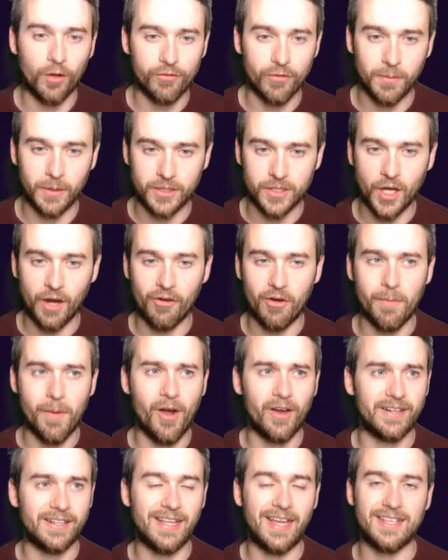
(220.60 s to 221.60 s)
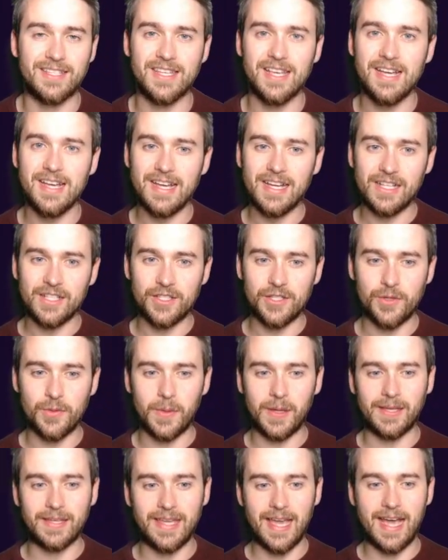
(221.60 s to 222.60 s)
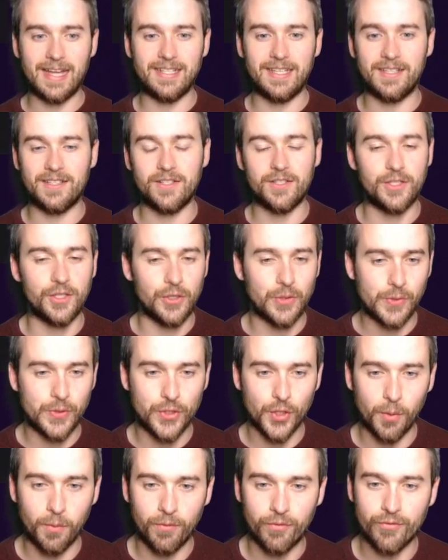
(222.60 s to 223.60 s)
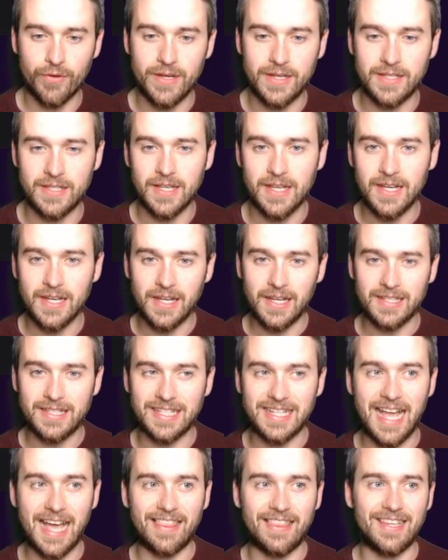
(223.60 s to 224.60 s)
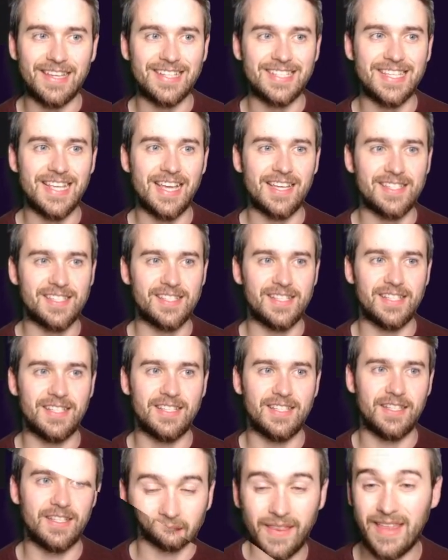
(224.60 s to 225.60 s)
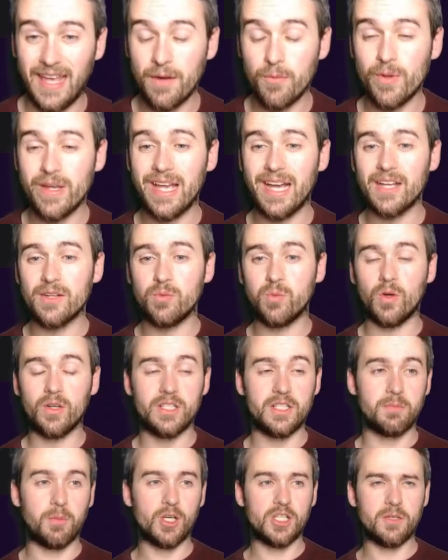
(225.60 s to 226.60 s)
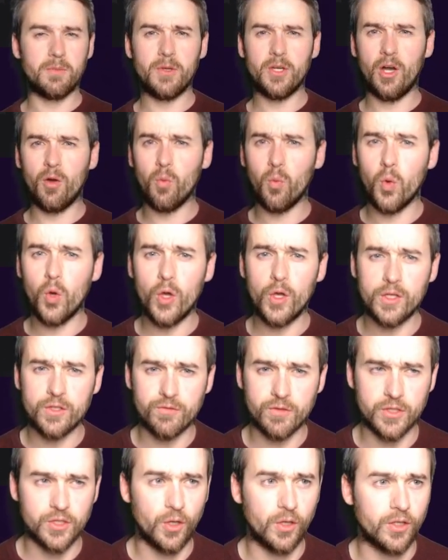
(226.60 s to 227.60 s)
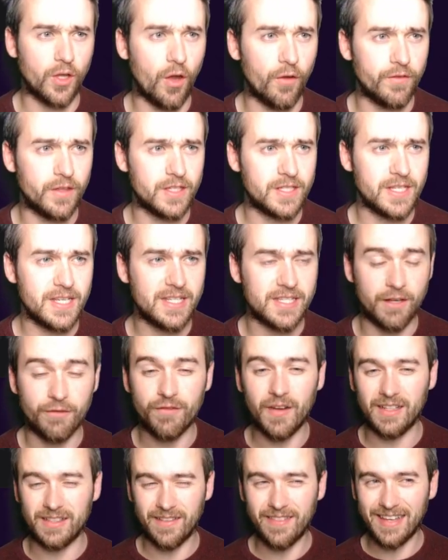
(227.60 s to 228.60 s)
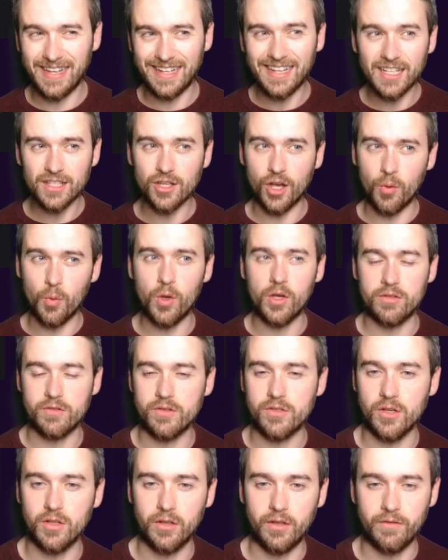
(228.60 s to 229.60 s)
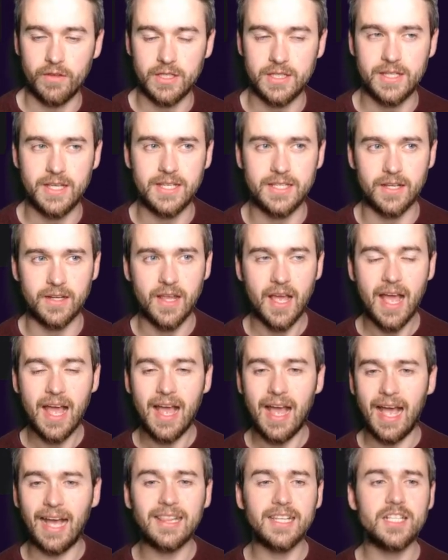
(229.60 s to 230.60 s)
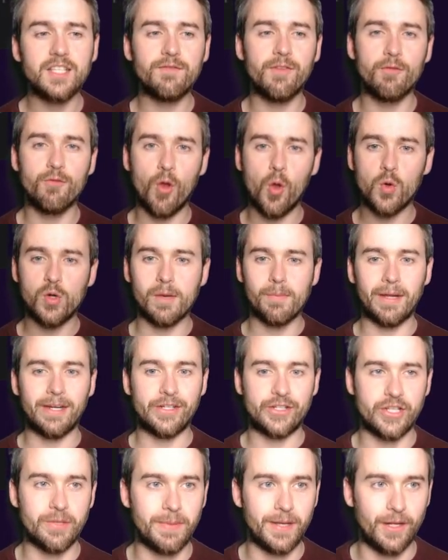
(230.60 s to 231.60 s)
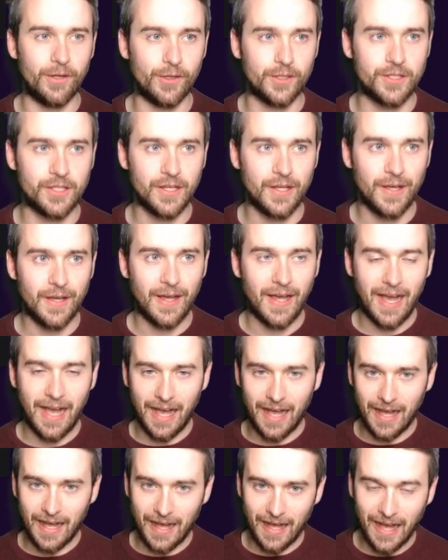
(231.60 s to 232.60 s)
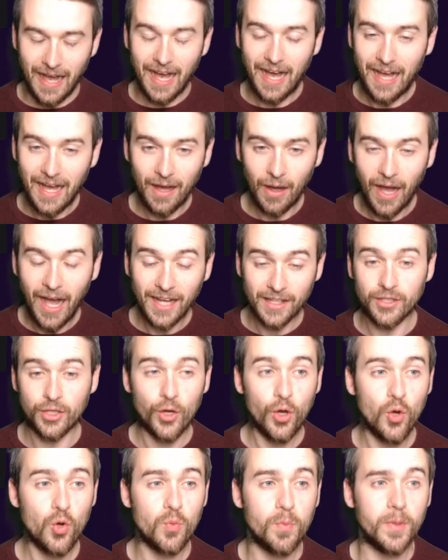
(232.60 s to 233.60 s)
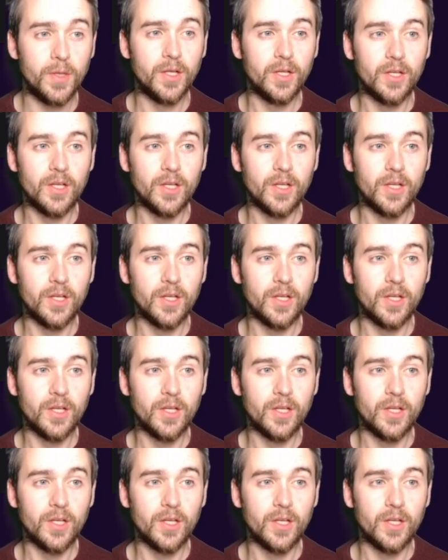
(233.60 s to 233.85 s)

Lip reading: from Lautaro Martinez to get it to Dumfries to get the assist. Then we had what is possibly our worst result of the season. In fact, I think it is our worst result of the season. Hellas Verona managed to beat us at home.